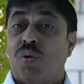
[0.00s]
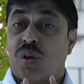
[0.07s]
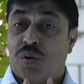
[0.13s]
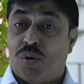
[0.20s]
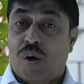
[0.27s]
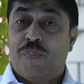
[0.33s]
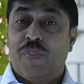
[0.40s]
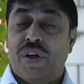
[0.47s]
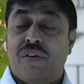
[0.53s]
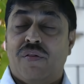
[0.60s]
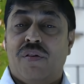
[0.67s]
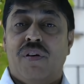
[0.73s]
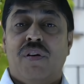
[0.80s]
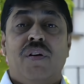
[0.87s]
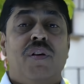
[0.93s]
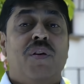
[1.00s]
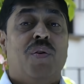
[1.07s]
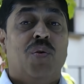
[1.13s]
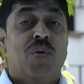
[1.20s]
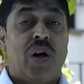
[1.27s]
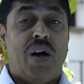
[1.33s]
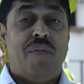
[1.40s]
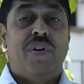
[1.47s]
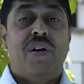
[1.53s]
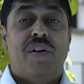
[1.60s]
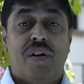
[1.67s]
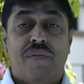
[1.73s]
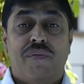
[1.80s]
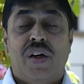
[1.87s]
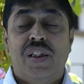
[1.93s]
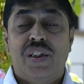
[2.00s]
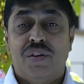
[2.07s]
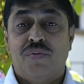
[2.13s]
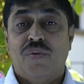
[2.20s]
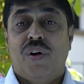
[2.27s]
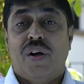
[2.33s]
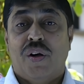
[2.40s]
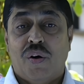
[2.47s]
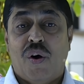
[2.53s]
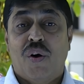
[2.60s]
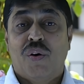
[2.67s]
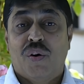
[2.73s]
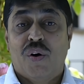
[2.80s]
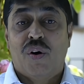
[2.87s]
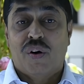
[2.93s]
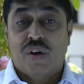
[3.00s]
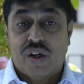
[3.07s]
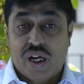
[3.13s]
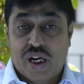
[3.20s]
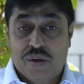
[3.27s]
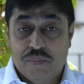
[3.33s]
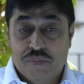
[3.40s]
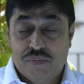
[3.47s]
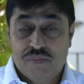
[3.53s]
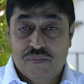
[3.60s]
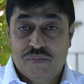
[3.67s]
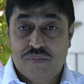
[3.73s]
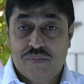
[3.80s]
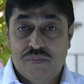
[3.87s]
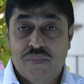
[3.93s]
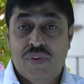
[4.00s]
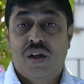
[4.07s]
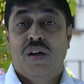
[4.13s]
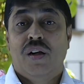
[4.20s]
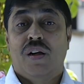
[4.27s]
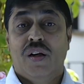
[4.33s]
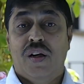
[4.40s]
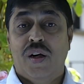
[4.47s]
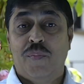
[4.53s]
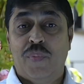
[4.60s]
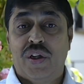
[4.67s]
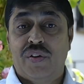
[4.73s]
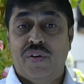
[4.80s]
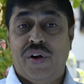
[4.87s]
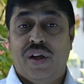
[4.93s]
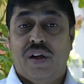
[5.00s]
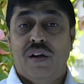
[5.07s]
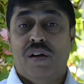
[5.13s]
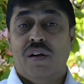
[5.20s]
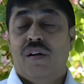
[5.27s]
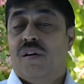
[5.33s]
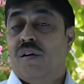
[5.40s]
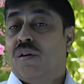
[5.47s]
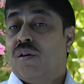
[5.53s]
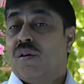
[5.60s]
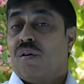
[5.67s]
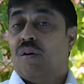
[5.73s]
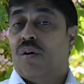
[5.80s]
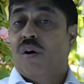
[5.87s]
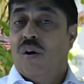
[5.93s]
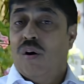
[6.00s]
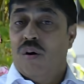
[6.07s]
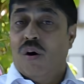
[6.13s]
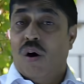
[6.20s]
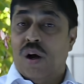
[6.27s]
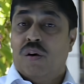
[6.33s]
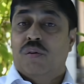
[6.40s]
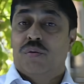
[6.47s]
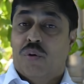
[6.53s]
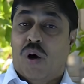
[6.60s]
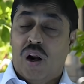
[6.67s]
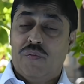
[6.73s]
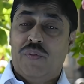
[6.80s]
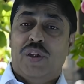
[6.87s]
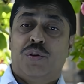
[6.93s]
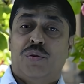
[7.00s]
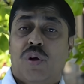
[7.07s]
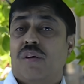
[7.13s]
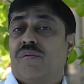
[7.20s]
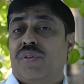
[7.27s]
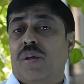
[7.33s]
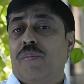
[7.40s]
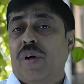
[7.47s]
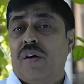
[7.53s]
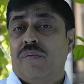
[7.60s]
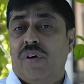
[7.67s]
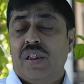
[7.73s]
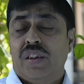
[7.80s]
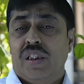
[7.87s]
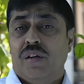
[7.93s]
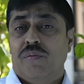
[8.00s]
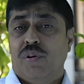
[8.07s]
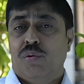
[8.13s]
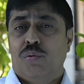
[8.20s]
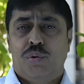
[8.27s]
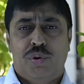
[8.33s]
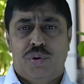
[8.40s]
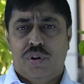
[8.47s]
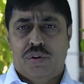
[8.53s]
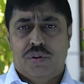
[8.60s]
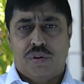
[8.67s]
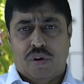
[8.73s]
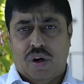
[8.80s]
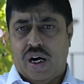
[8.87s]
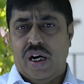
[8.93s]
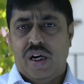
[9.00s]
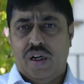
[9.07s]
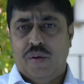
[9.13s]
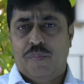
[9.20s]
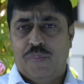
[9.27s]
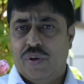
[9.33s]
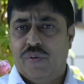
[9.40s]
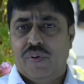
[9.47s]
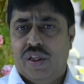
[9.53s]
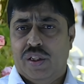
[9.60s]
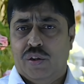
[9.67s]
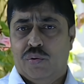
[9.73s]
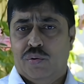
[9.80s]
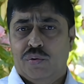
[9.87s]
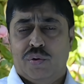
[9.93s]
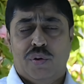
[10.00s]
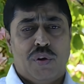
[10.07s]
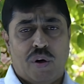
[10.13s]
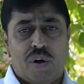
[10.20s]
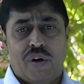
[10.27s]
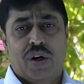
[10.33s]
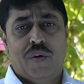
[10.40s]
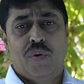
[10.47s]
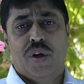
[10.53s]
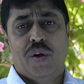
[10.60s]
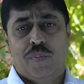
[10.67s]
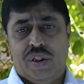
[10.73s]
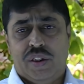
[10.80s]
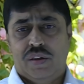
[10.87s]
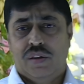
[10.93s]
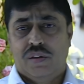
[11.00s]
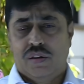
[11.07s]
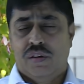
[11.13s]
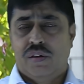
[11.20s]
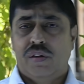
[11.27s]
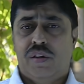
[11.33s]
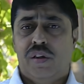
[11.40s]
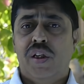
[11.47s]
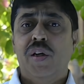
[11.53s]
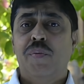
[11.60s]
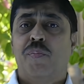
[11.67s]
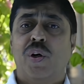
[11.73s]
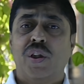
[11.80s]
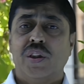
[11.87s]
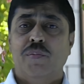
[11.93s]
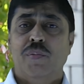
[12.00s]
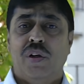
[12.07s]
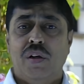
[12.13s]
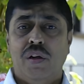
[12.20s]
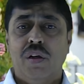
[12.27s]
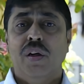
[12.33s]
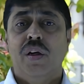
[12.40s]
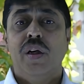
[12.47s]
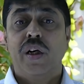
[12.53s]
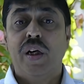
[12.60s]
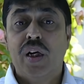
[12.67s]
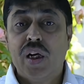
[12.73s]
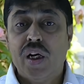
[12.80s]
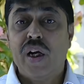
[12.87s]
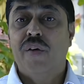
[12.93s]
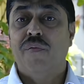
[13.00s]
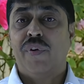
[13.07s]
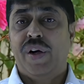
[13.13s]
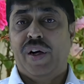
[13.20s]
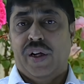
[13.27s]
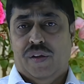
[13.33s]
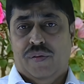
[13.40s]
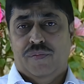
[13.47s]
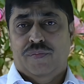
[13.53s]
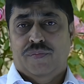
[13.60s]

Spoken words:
the topics you haven't revised for a long, long time. Number three, always solve some advanced level questions or IIT PYQs on regular basis, if possible, every day.